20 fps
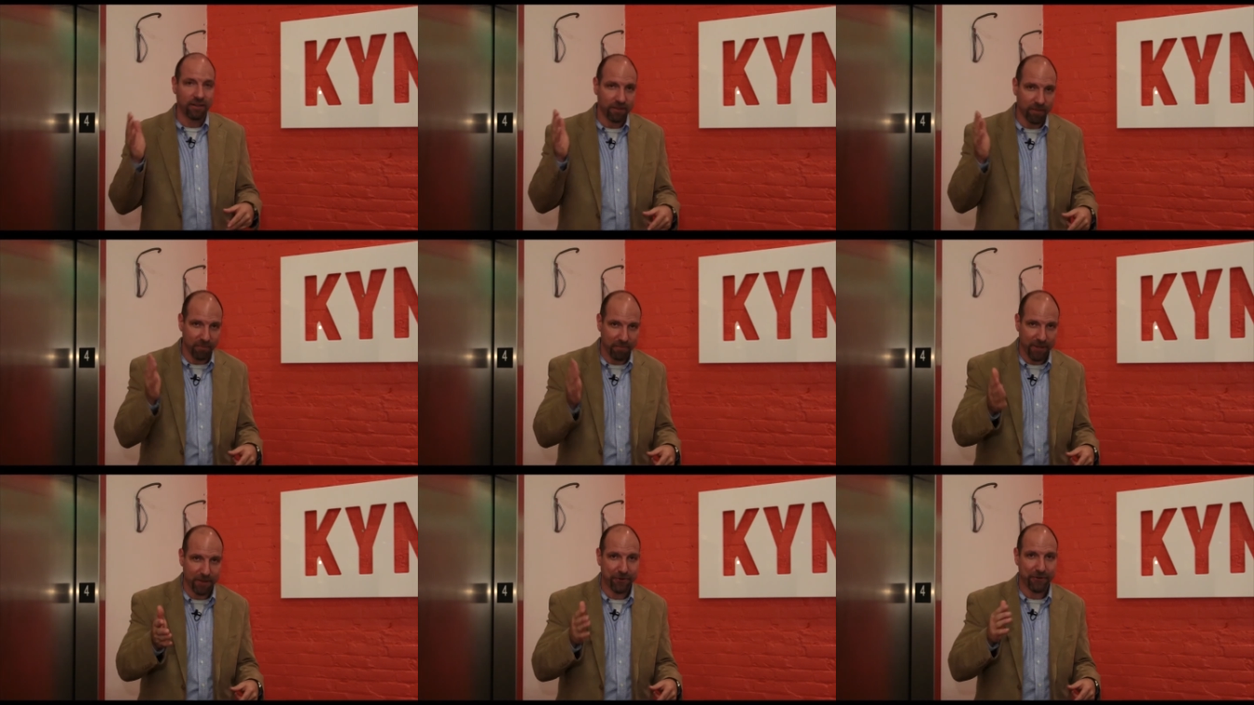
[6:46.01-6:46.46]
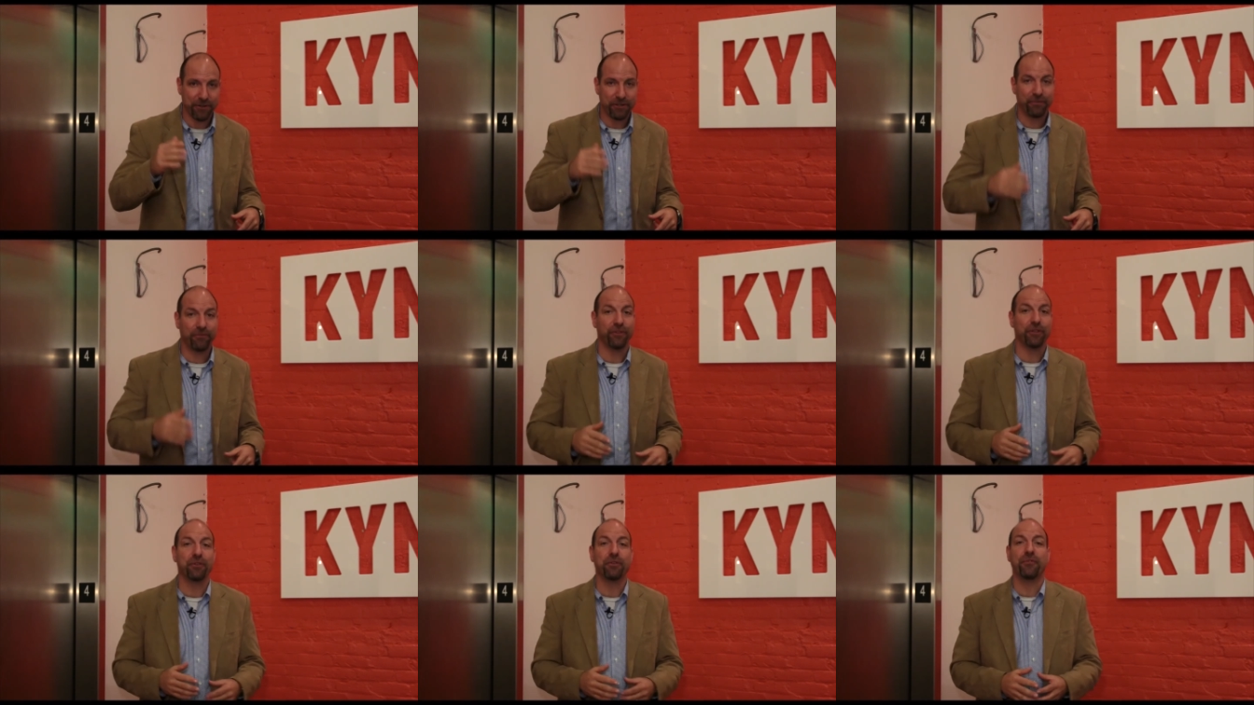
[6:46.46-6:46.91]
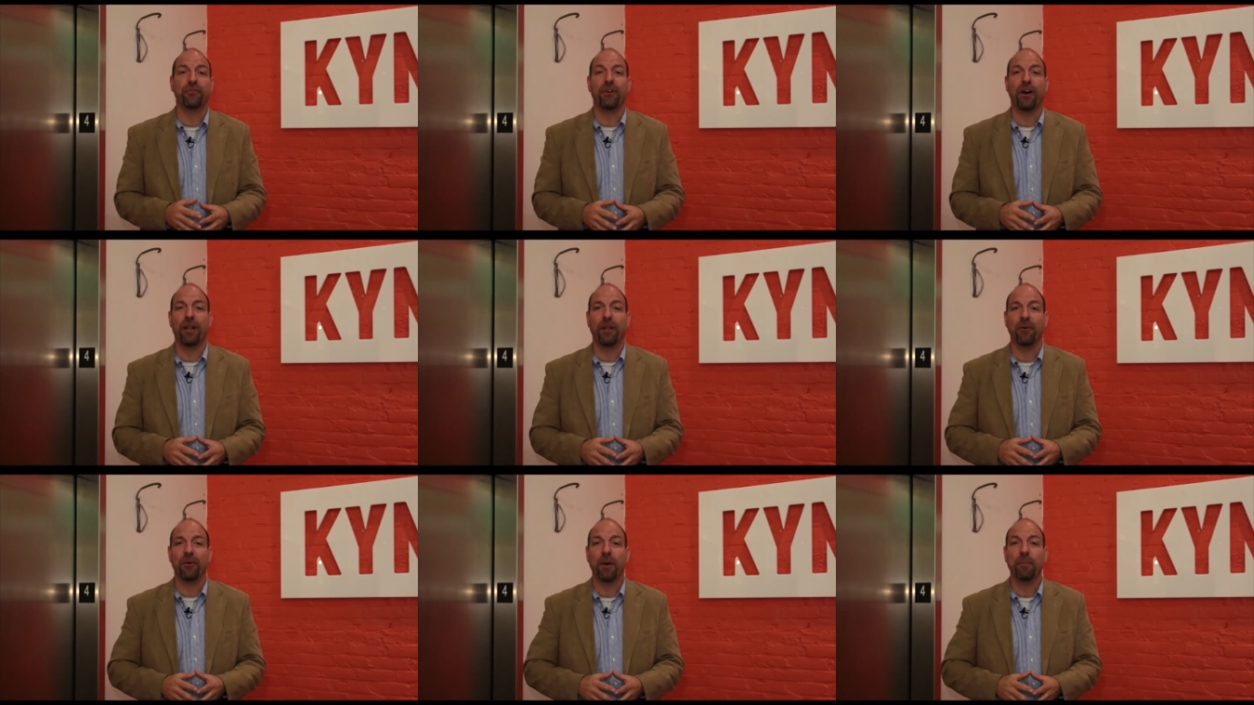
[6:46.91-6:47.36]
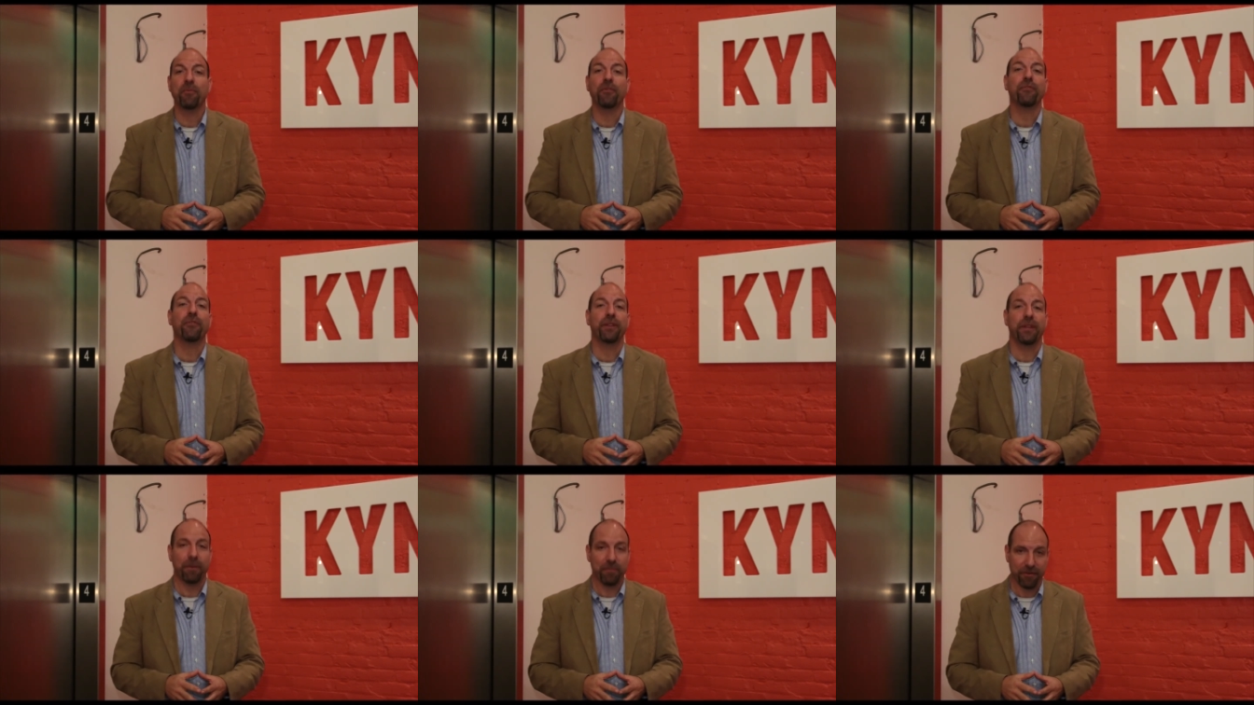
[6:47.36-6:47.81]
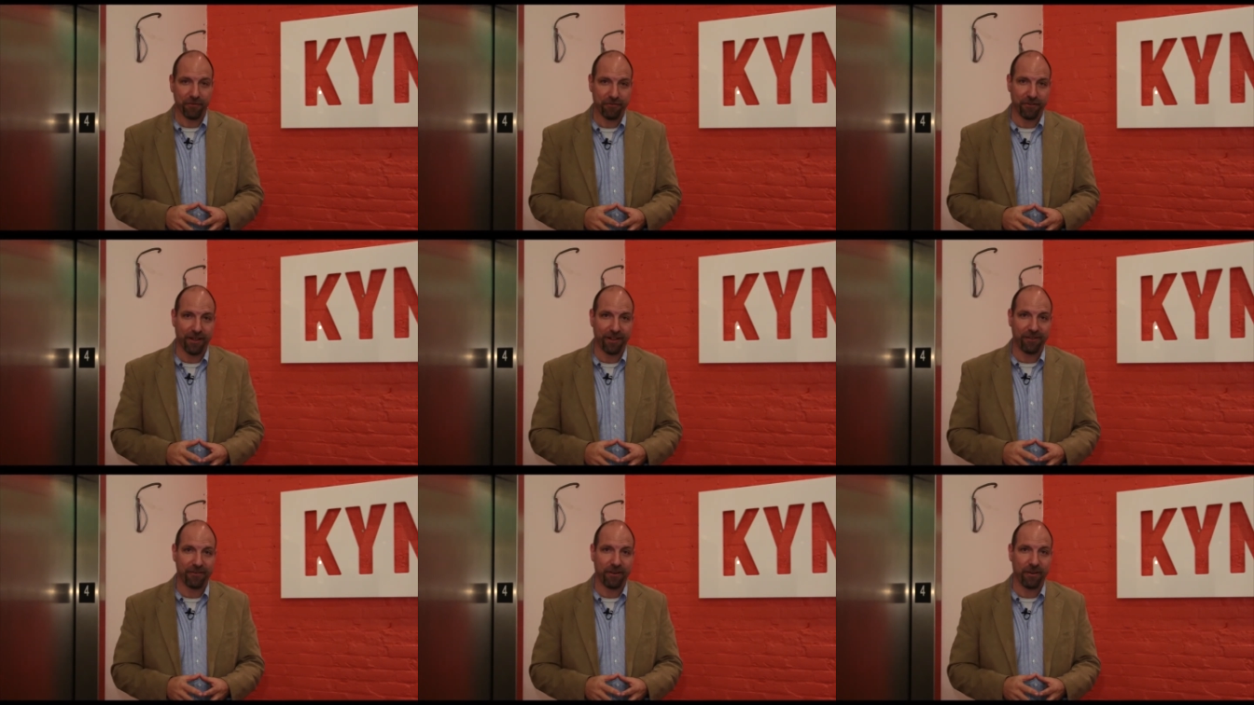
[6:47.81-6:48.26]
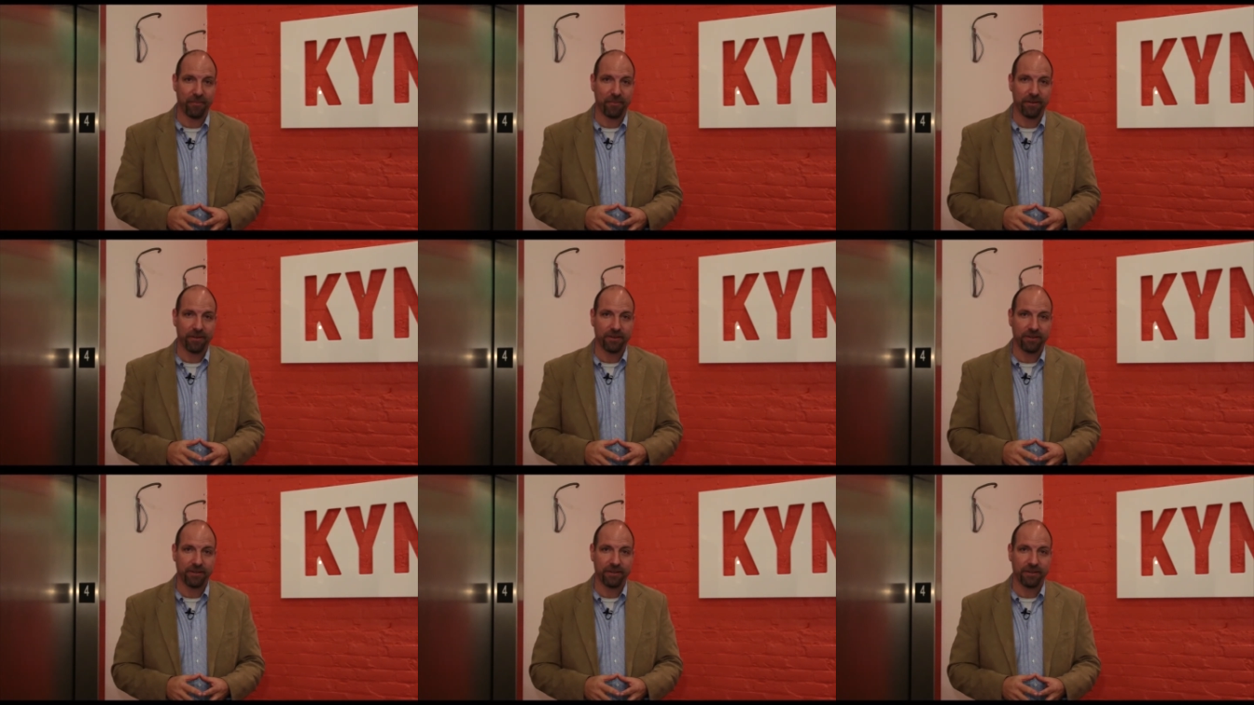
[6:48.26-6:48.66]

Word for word: the better it is for you to follow up or for them to follow up.